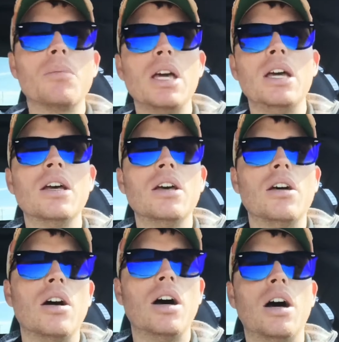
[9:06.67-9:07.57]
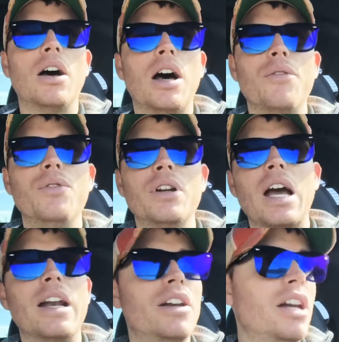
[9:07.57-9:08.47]
me, I've
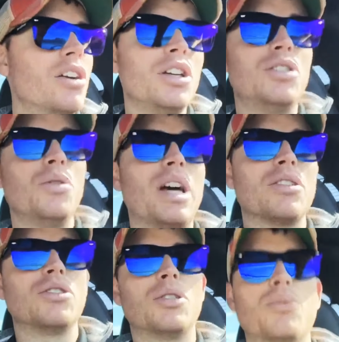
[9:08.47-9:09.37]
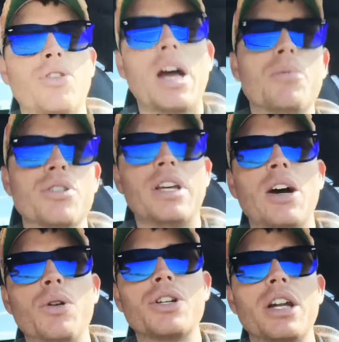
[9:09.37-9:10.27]
got nearly 2,000 subscribers
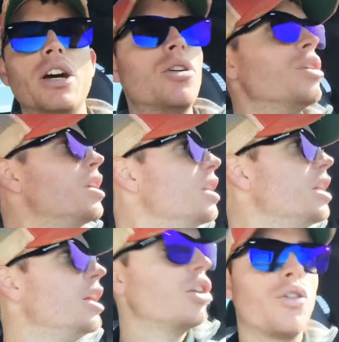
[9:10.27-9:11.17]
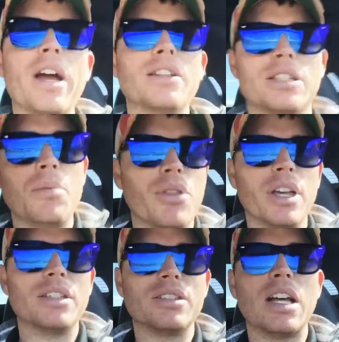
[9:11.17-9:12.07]
now, which I know in the grand of
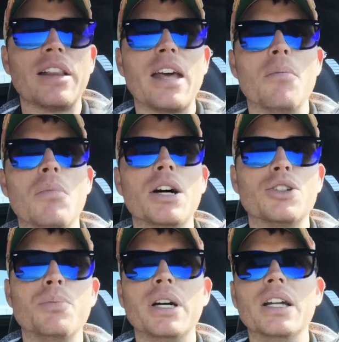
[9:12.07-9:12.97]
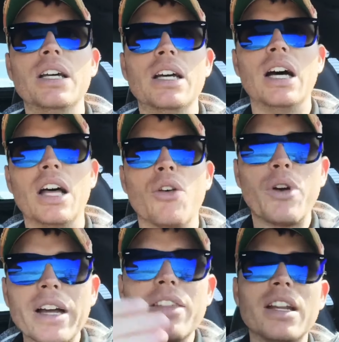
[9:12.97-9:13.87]
things is not that much, but the
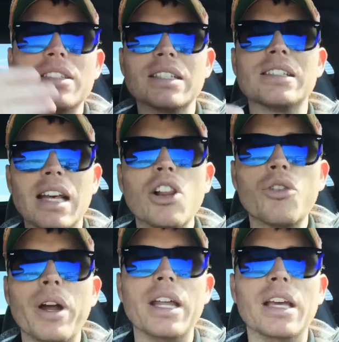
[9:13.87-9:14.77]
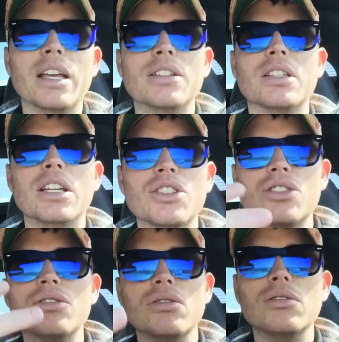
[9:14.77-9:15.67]
fact that it's accelerating is
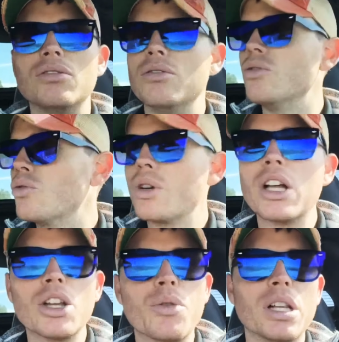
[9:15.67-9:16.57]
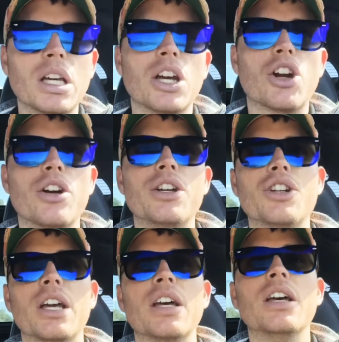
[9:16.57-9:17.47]
really, really
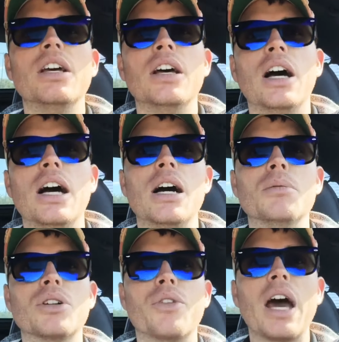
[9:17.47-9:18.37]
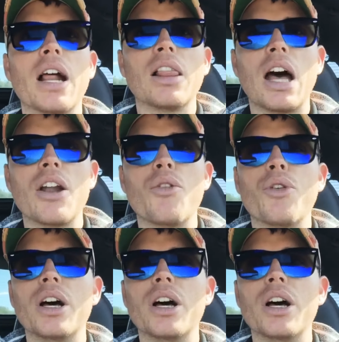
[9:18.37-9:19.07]
encouraging. So I've got a lot of